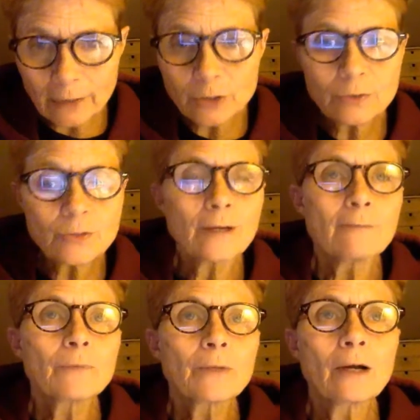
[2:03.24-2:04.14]
actions,
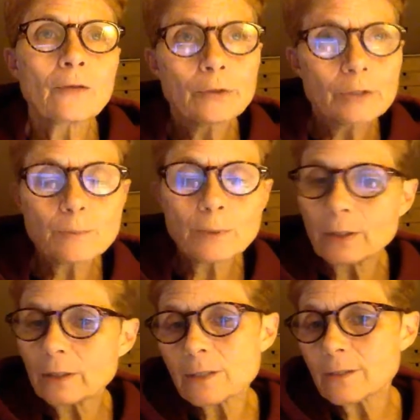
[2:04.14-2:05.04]
their
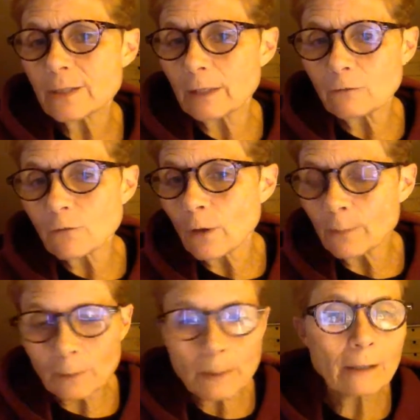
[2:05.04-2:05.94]
experiences that
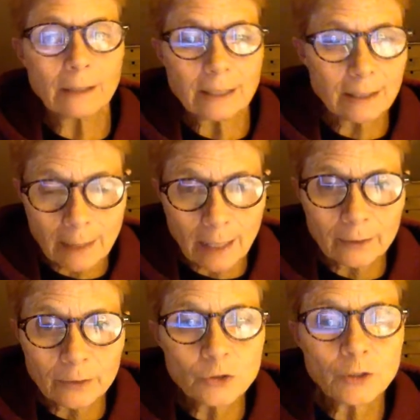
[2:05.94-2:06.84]
inform their parenting
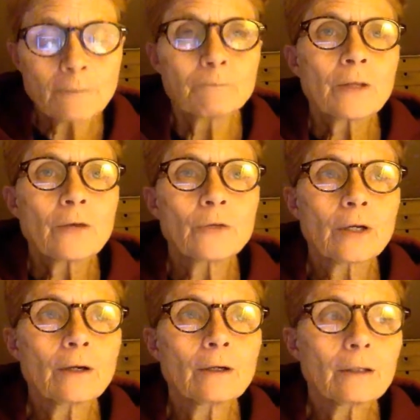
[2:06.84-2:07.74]
knowledge,
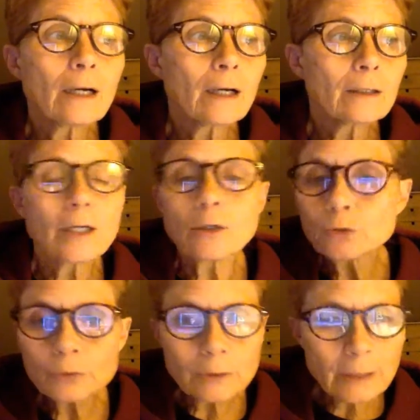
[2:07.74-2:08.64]
their
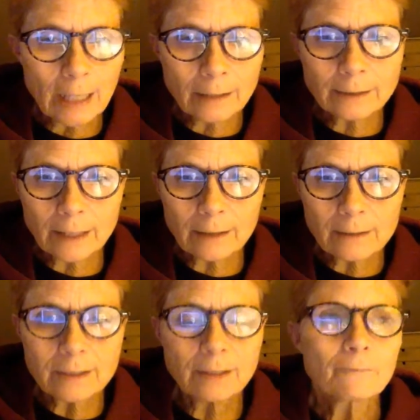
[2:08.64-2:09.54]
cultural
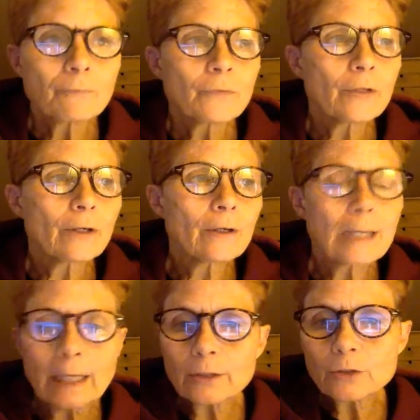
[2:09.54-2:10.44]
context, their
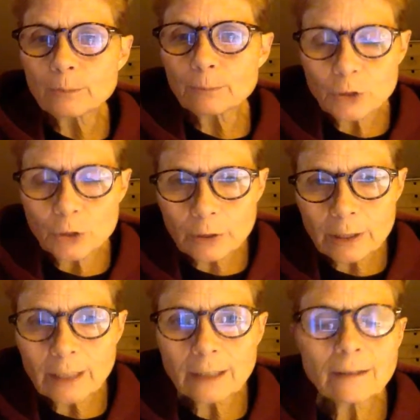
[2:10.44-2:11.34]
age and
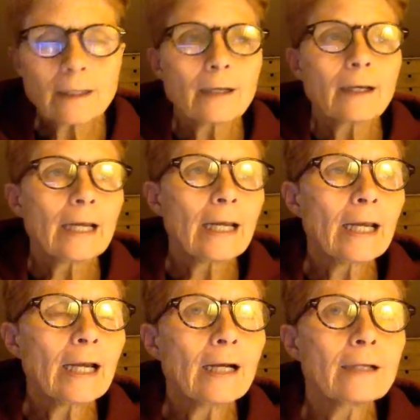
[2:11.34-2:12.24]
maturity,
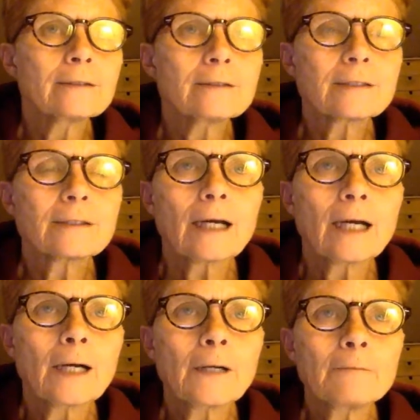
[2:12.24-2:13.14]
and
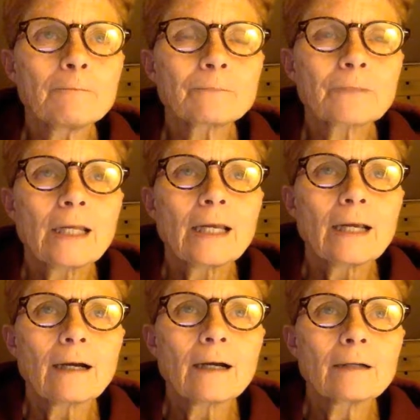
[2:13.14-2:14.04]

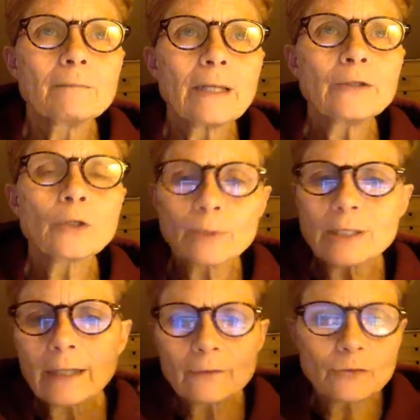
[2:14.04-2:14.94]
we
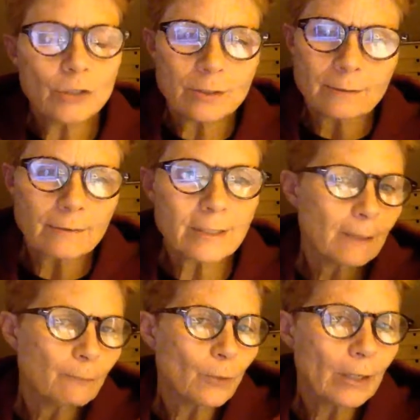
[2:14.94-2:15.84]
kind of just
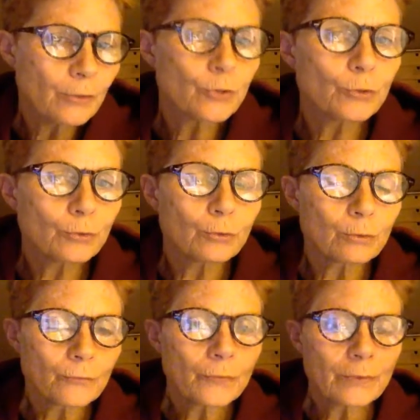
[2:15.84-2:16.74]
skip right
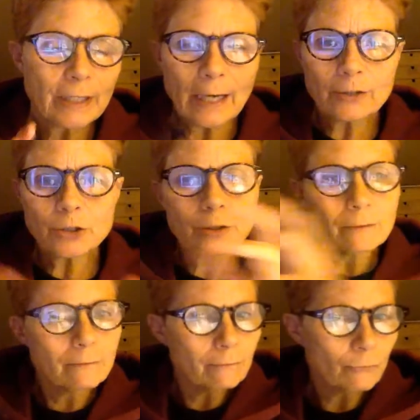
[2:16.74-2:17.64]
to the
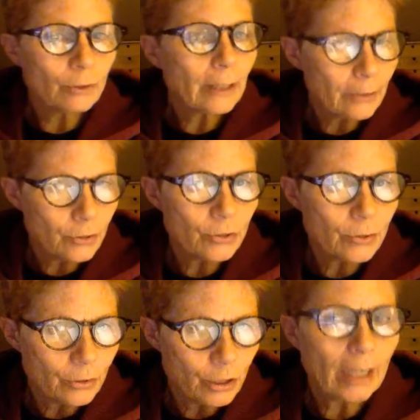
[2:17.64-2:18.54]
action related to
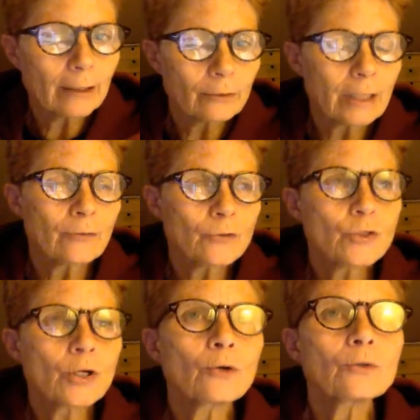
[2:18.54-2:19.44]
the child. And
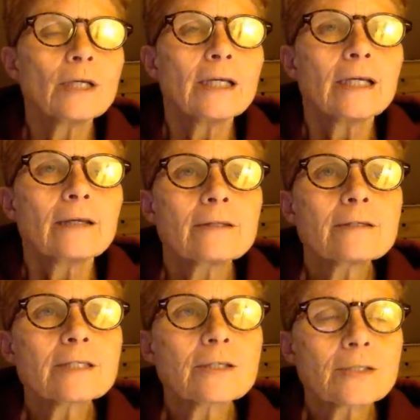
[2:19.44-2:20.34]
so
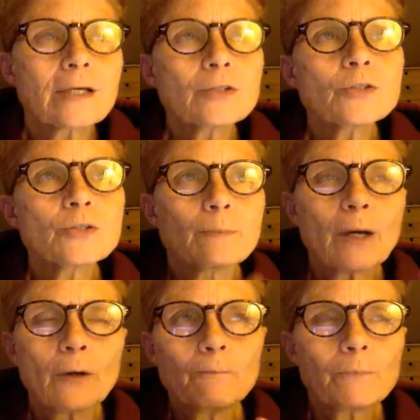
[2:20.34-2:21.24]
these discussions
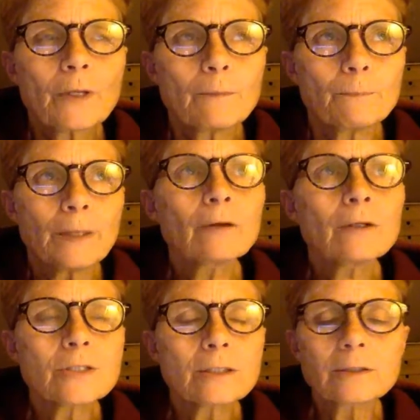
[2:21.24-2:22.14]
about
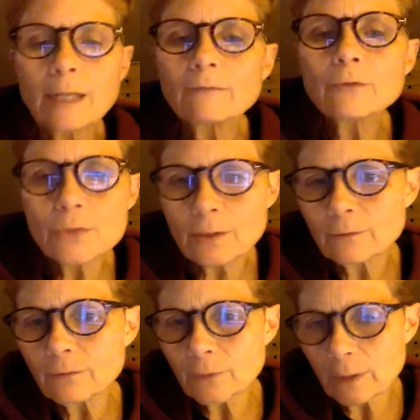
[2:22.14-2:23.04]
parents' levels of